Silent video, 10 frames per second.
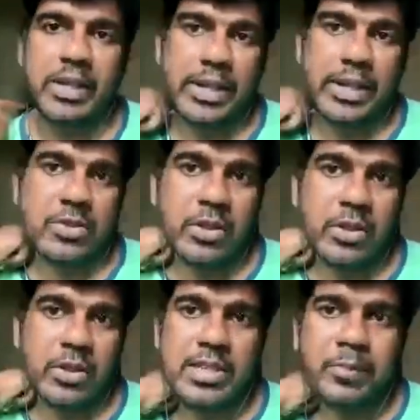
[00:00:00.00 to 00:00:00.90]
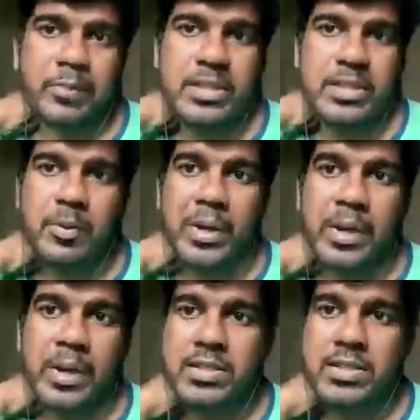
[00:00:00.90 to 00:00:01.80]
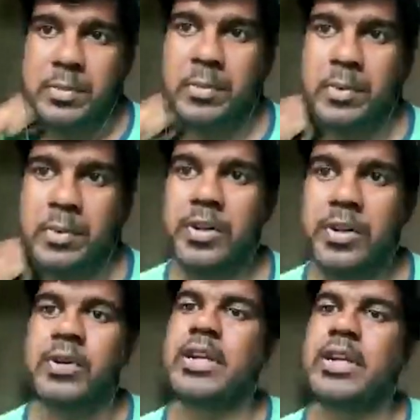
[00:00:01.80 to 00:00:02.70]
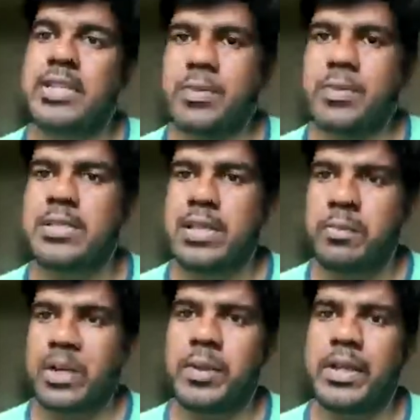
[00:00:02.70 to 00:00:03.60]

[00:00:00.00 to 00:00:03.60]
Like, so in some years there might be extreme amount of rainfall, and some years there might be